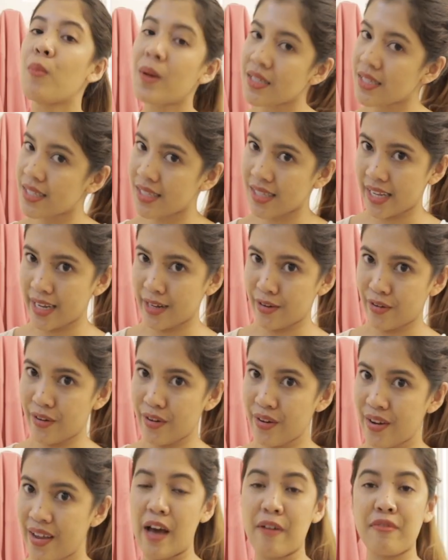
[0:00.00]
months
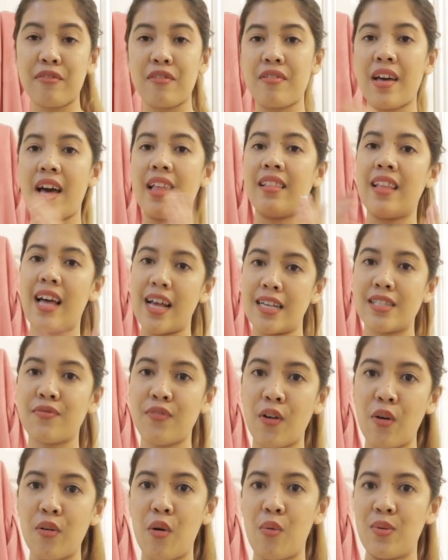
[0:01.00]
later, after that last
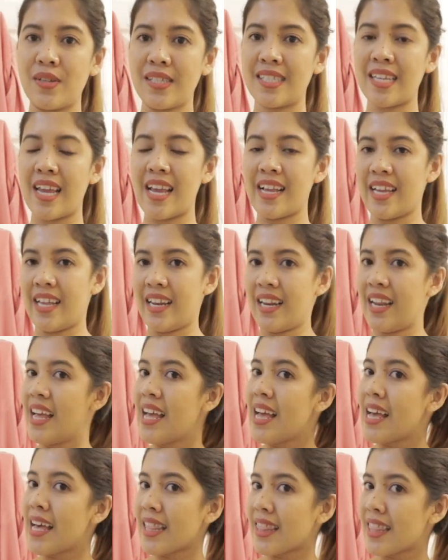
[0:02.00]
photo was taken,
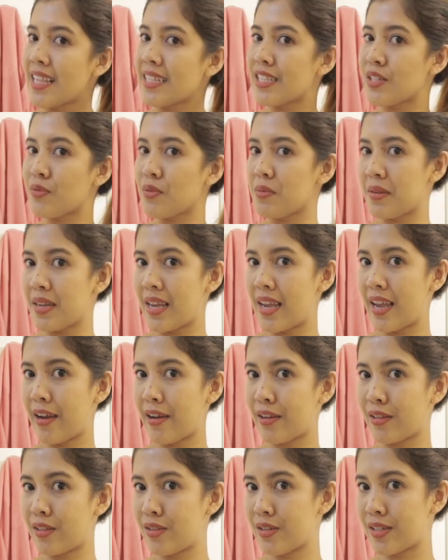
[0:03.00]
this is what my
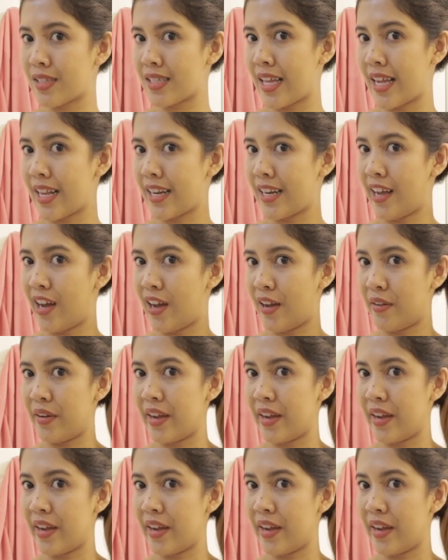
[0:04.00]
hair looks like now.